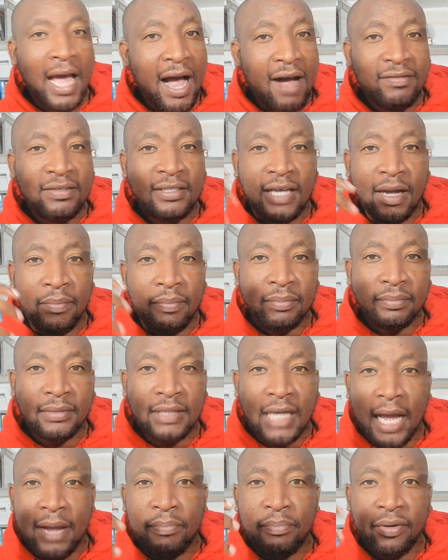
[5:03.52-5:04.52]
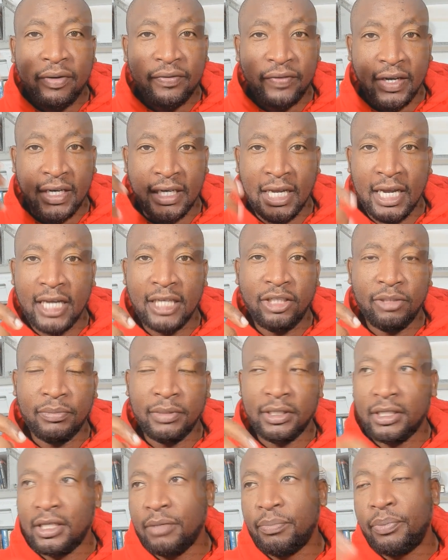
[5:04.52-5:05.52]
have some type of
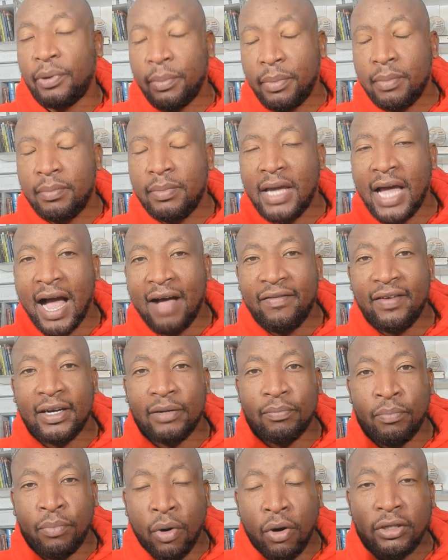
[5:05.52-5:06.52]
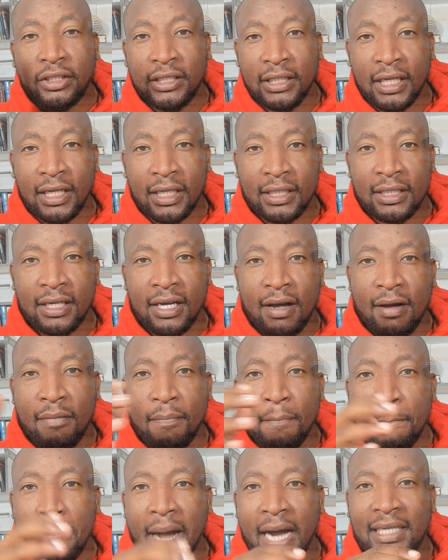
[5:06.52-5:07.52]
engagement. Probably haven't bought yet,
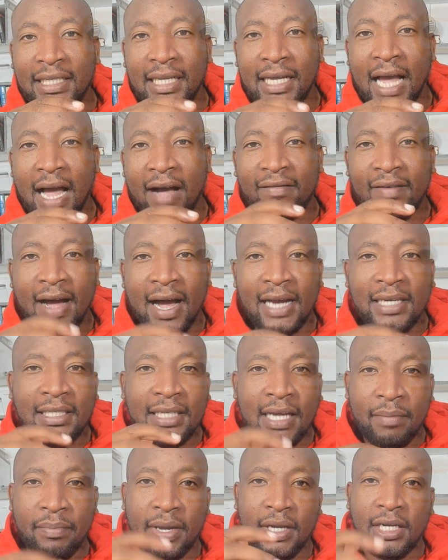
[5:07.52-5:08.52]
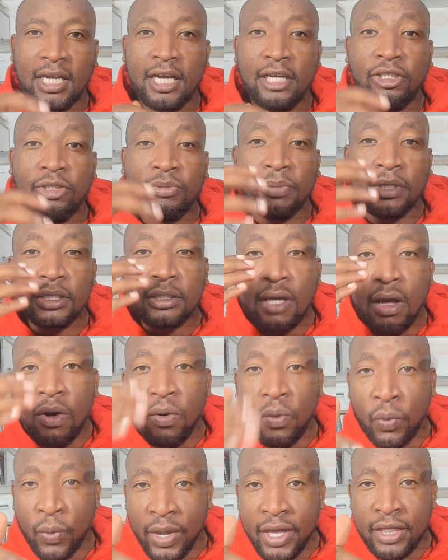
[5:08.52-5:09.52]
but they have had some engagement
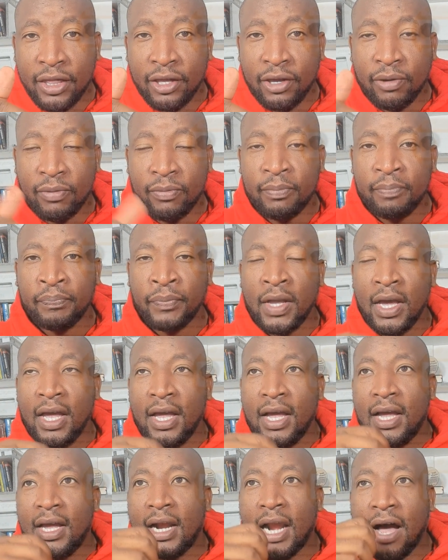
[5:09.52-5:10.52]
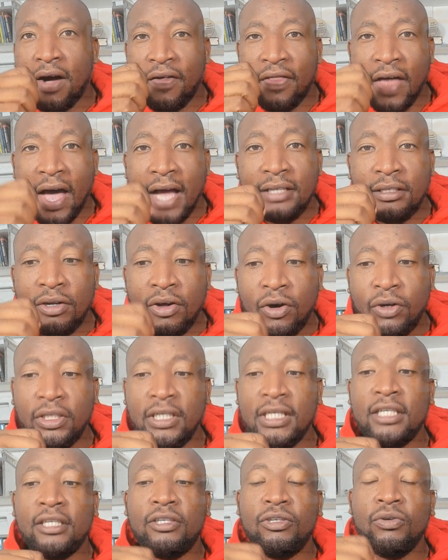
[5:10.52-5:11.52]
with you. Now, that
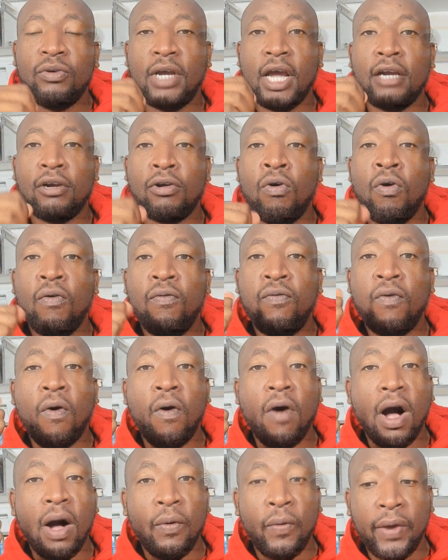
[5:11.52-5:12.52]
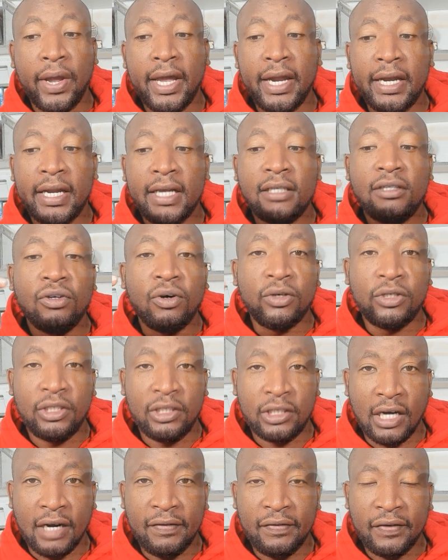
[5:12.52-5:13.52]
audience, you can go for awareness or
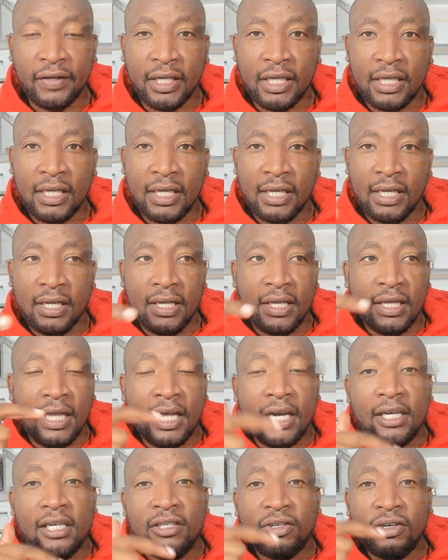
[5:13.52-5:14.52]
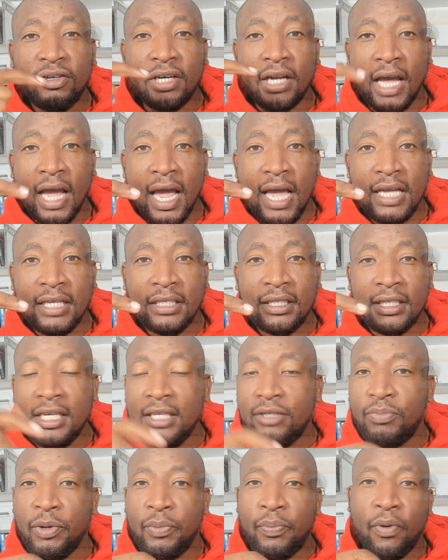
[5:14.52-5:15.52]
traffic. The reason is
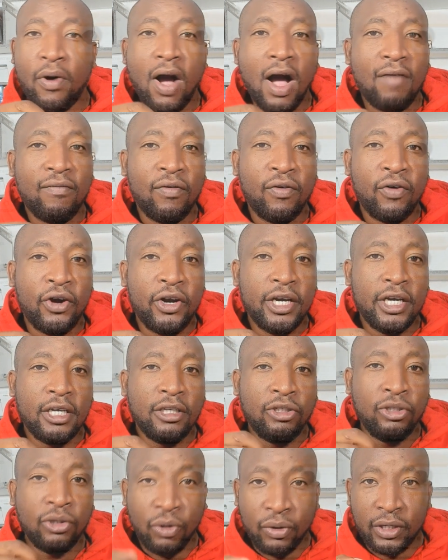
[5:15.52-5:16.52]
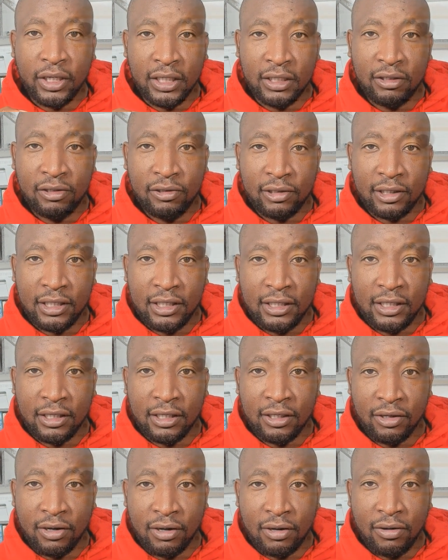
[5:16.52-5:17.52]
these people have already shown interest
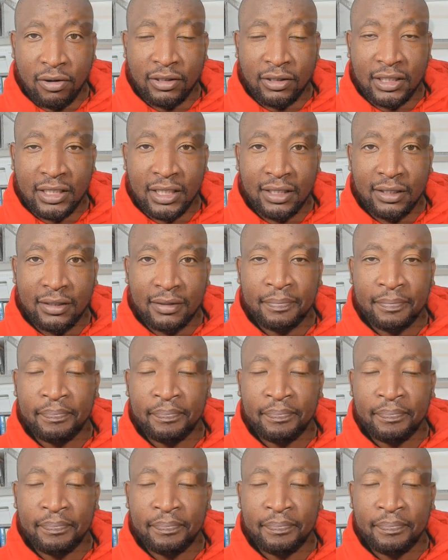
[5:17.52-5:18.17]
in your content.